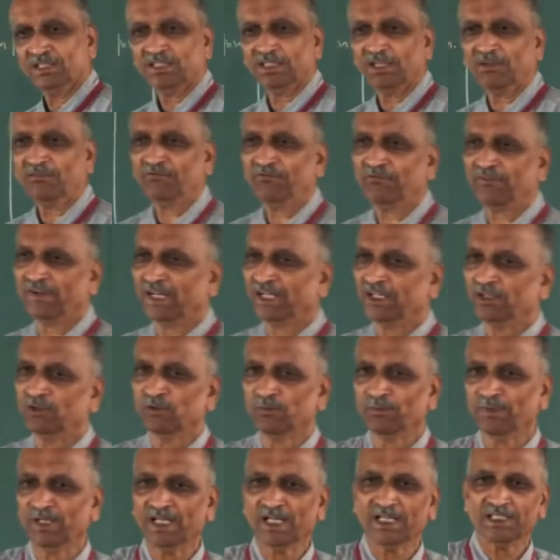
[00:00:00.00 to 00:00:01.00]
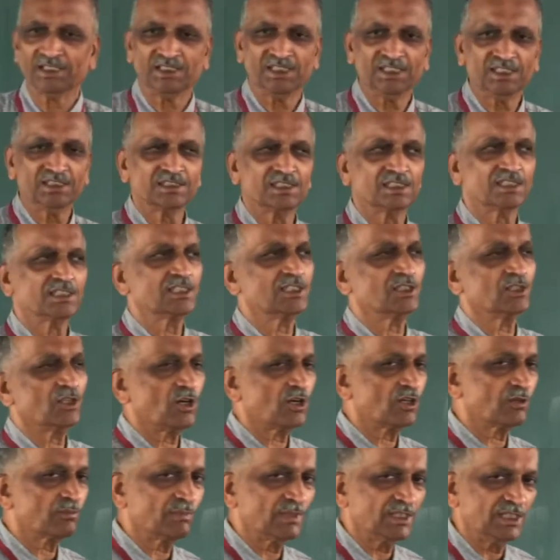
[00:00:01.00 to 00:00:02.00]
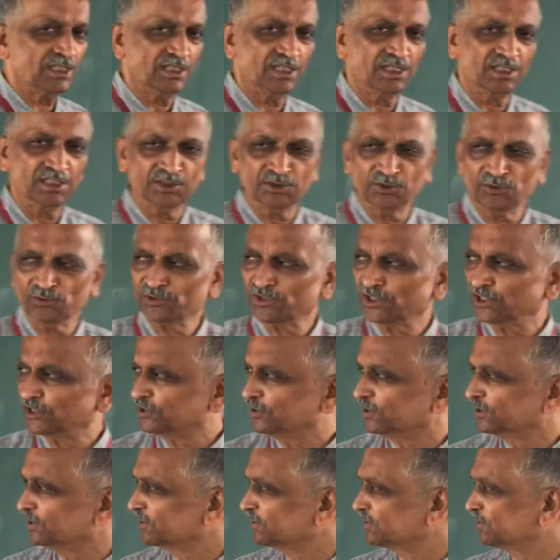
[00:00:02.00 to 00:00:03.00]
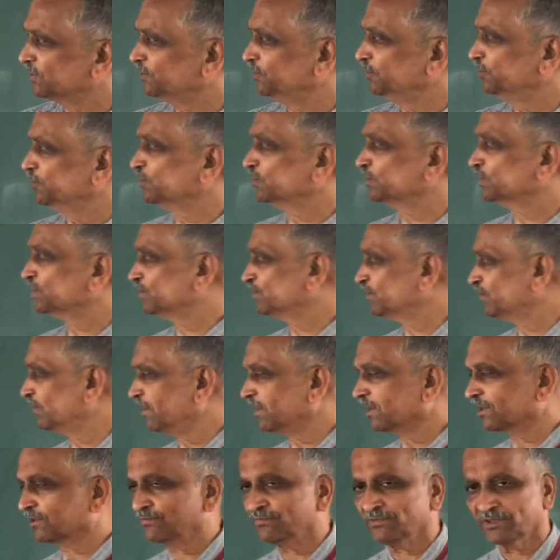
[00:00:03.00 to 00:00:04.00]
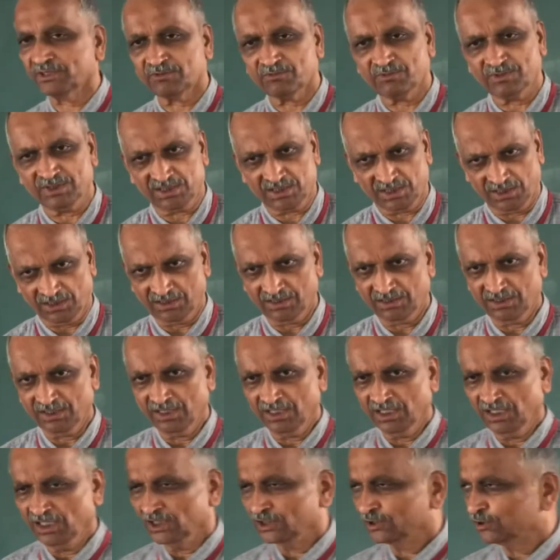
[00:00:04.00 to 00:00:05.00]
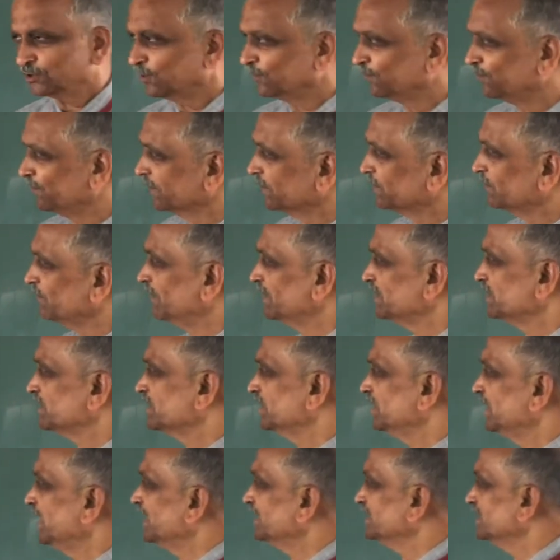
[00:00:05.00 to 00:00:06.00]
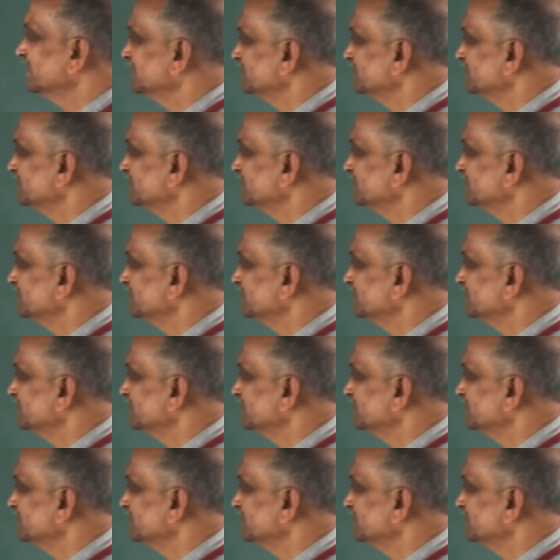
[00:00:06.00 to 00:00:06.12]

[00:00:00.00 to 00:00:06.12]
F and omega, these are the normal notations used for frequency. So frequency, as